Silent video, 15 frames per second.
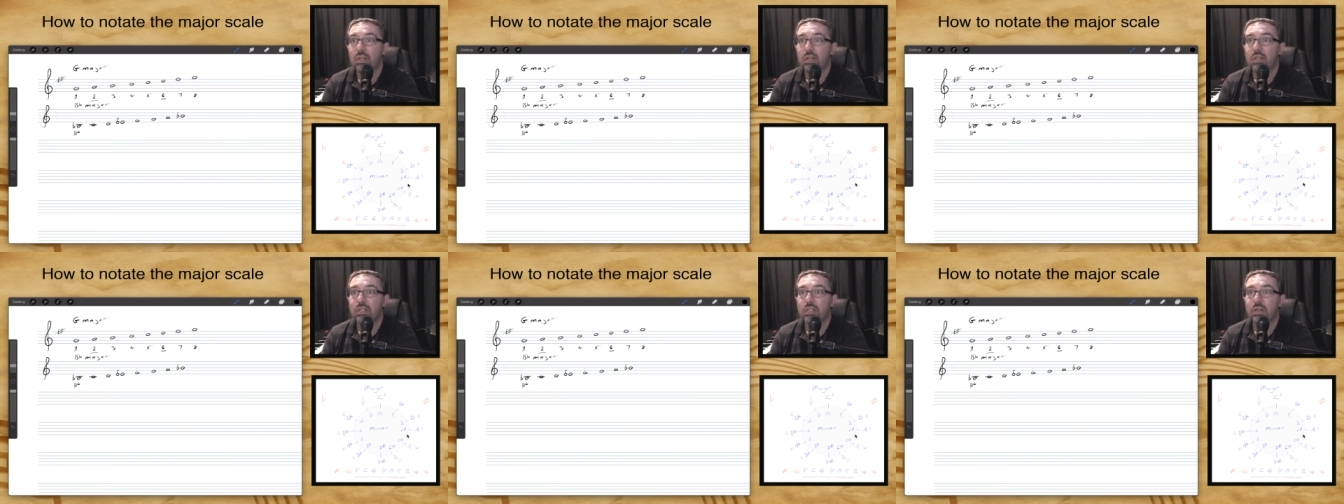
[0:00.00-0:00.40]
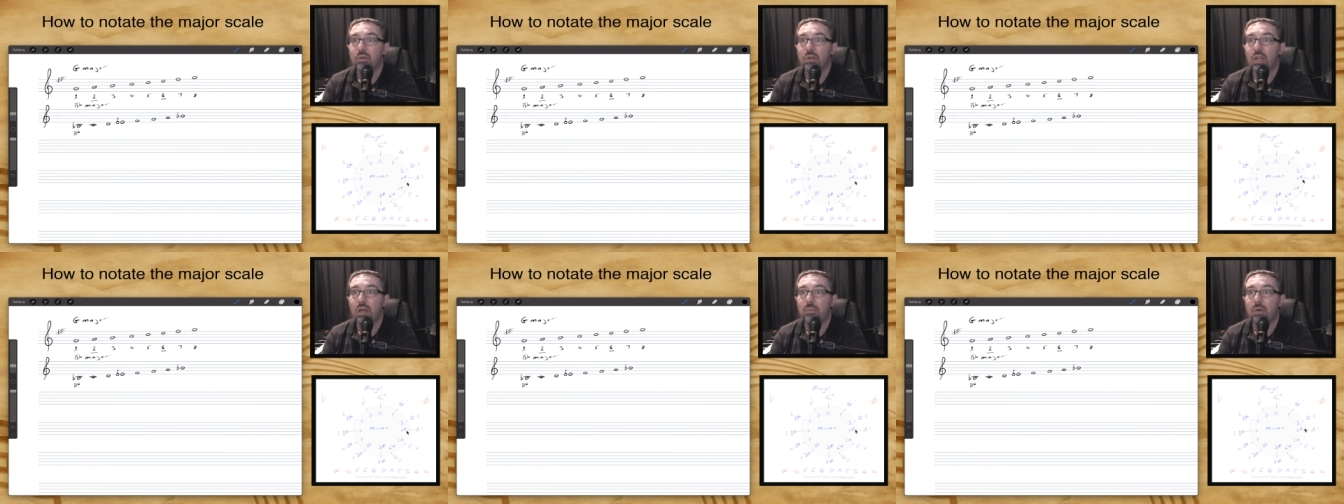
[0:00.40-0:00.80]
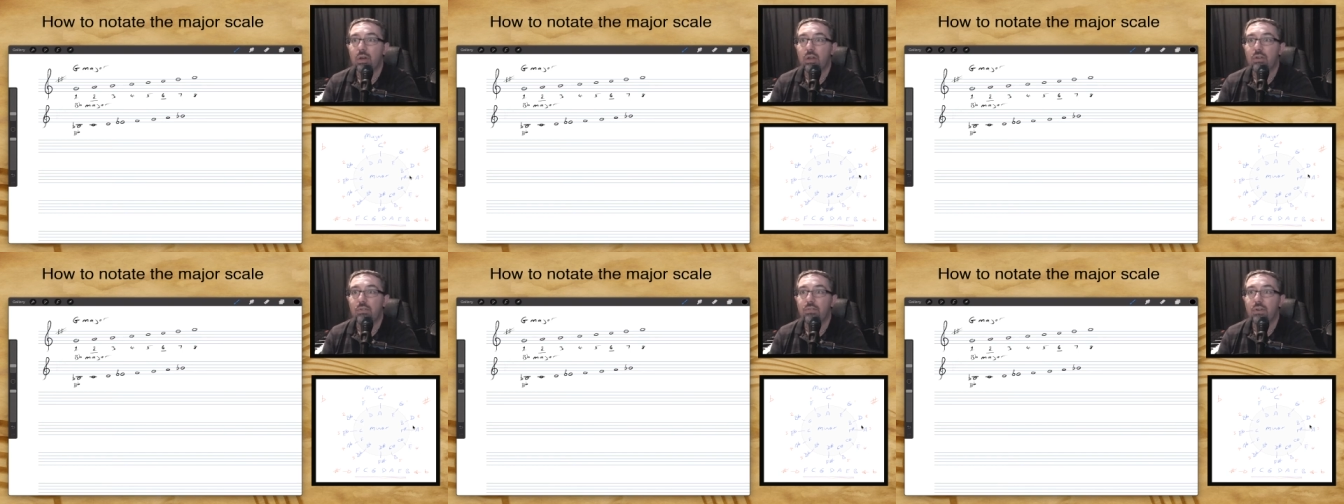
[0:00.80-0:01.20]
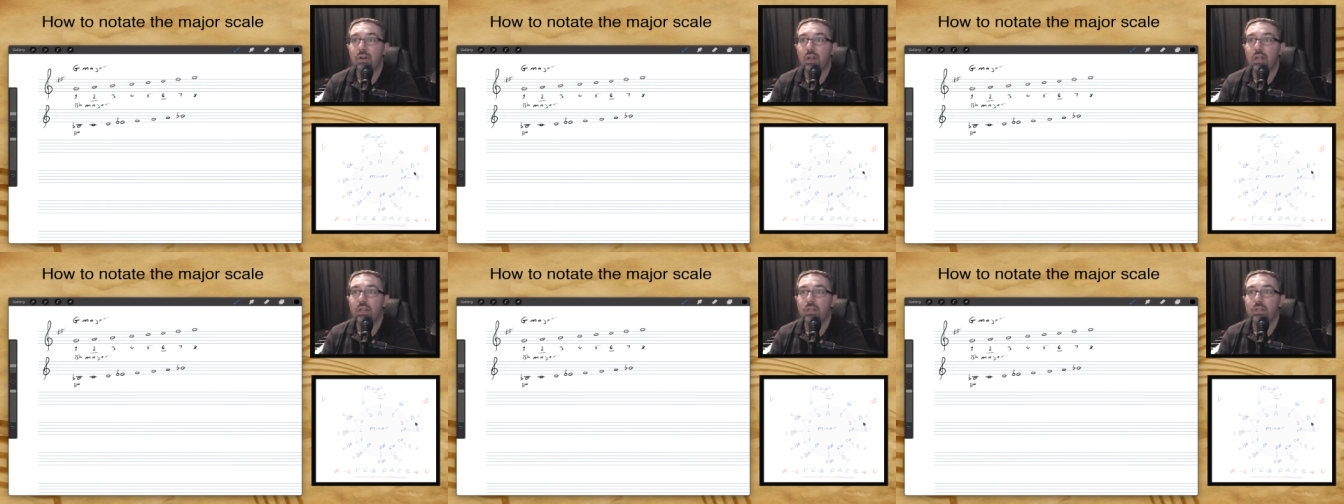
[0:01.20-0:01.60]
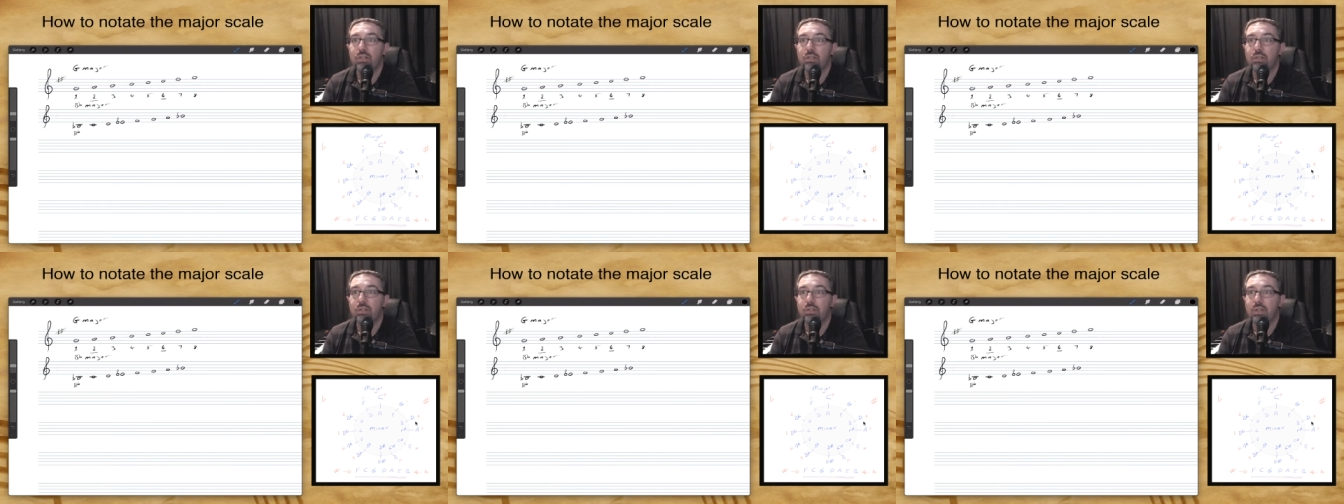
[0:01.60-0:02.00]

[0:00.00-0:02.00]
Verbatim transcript: So we'll come over and do